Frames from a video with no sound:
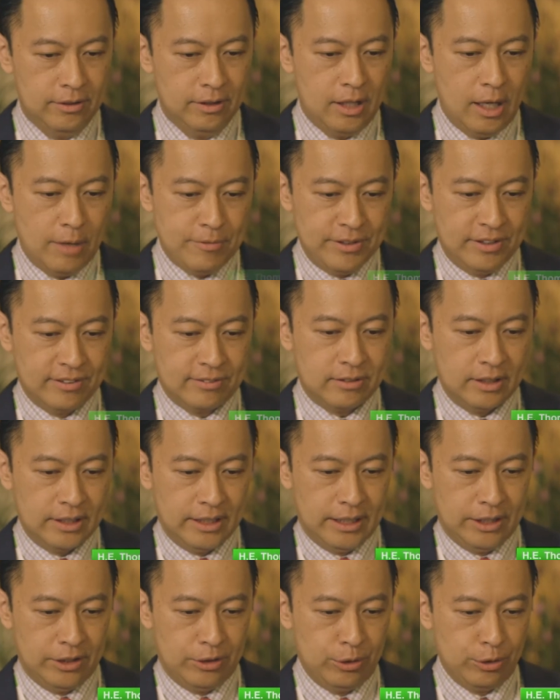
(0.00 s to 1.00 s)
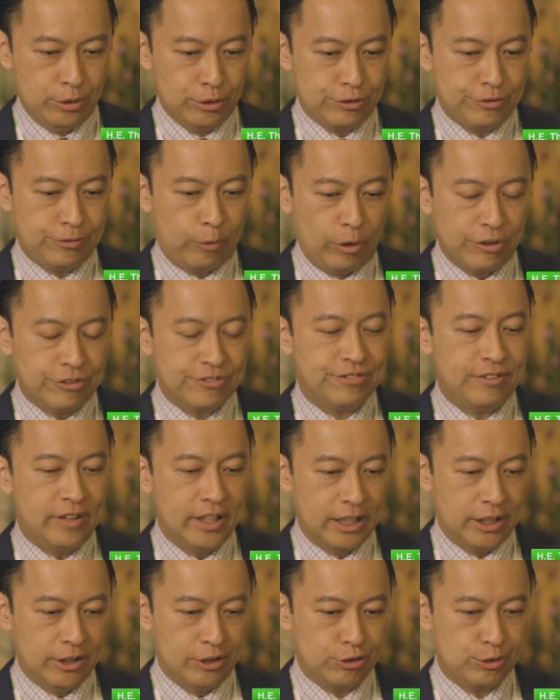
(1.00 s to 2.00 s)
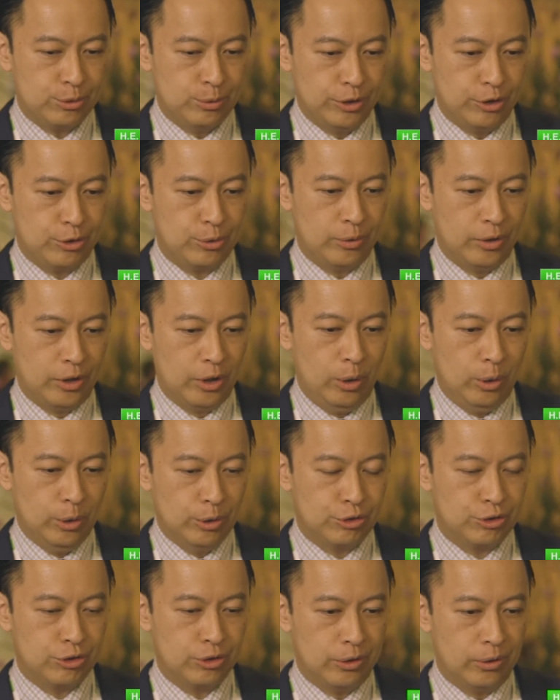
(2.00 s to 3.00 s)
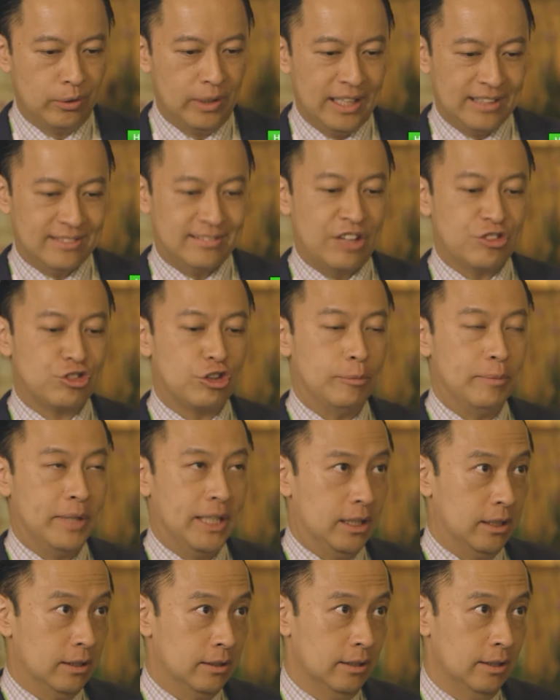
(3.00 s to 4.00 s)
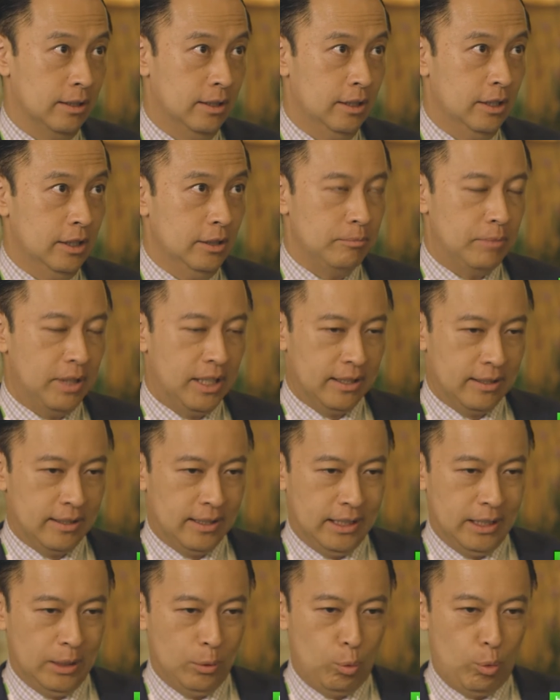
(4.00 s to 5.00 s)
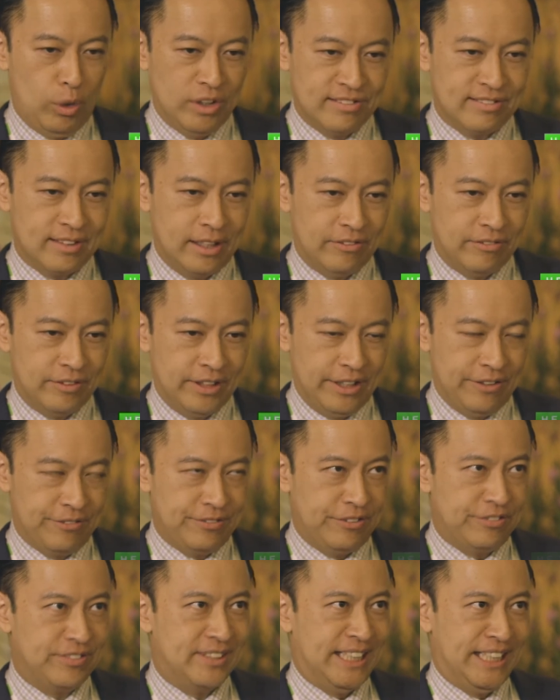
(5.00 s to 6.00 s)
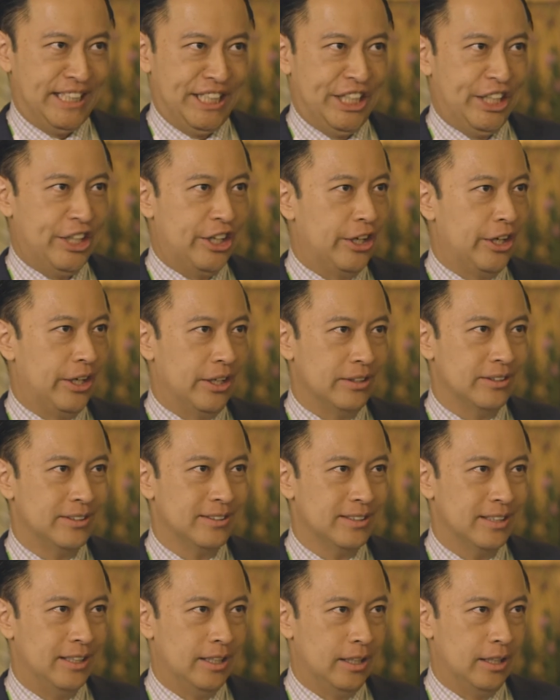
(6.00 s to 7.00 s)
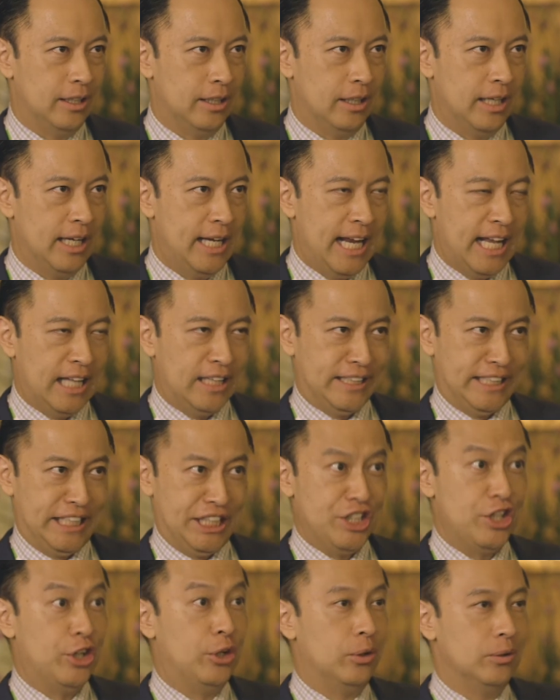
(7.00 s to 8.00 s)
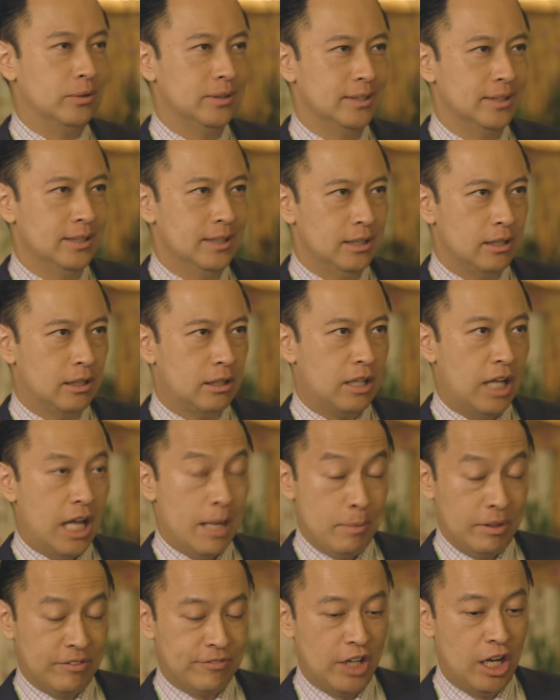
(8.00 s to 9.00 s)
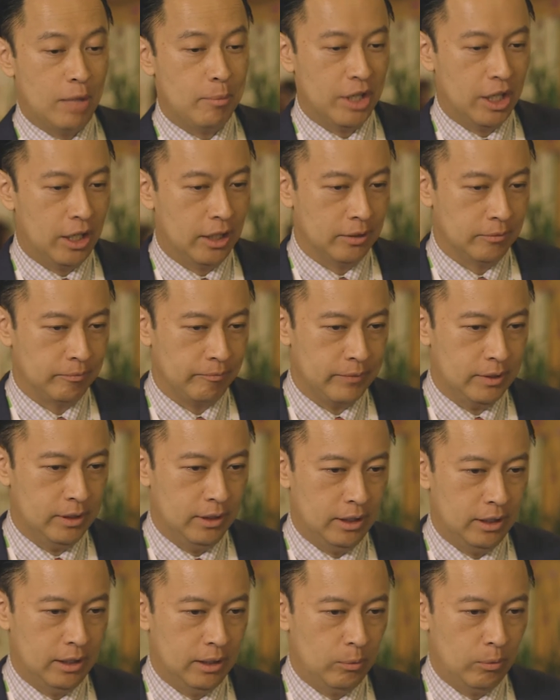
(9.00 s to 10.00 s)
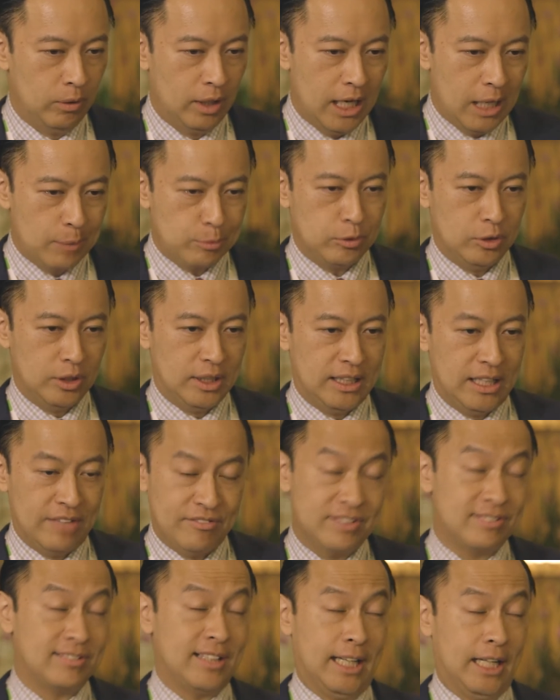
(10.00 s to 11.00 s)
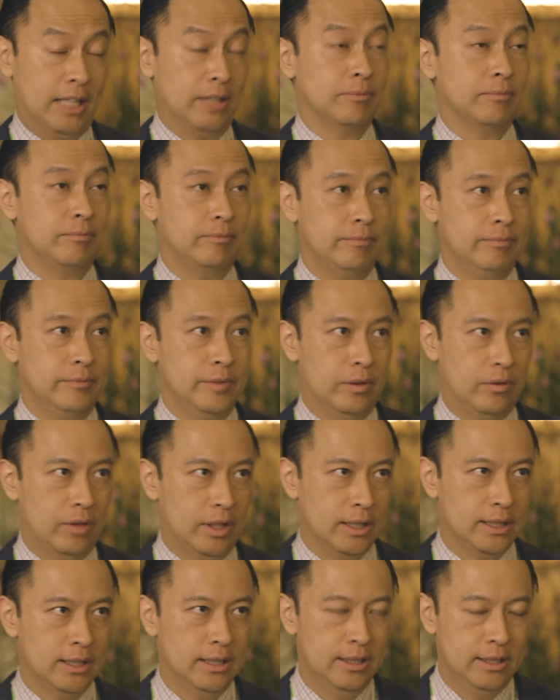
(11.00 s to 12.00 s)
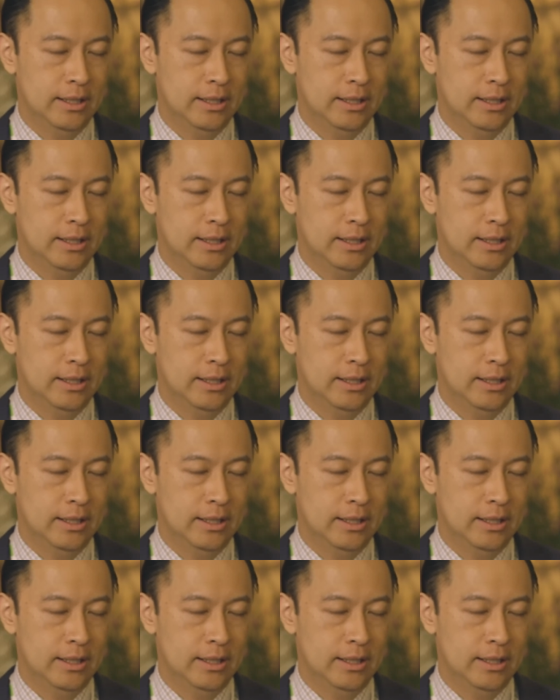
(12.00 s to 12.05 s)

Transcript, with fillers: Obviously, those forest fires, which were also exacerbated by the once every fifteen year uh, El Niño climate phenomenon, uh, were absolutely devastating. Right?